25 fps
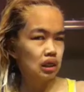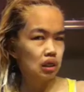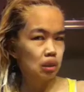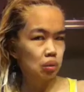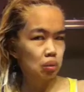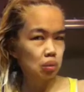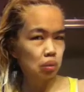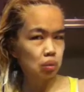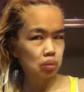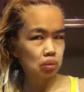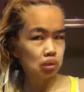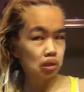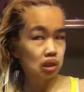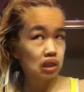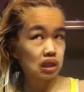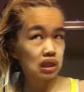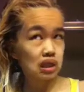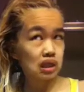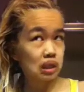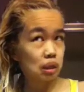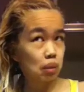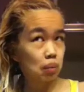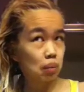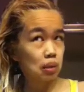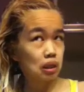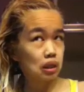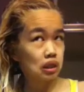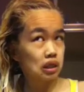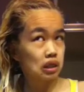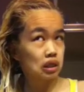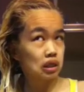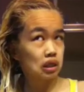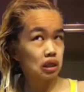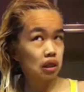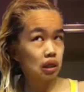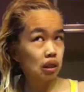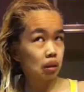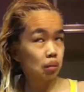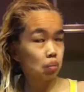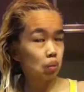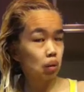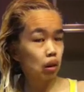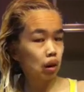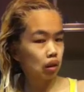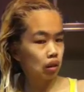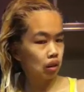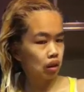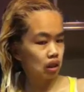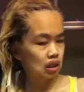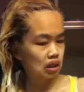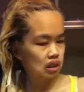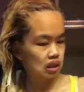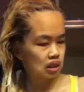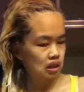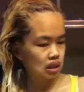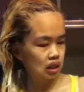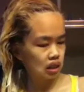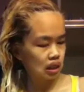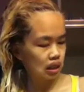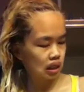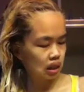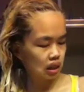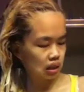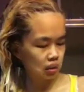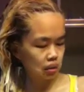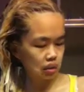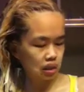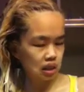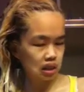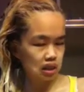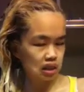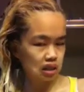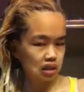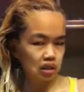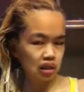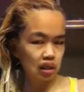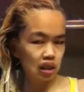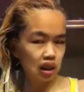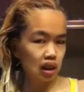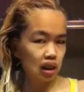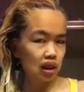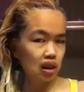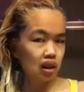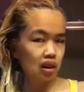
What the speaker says: you won't really see much progress in it, because you're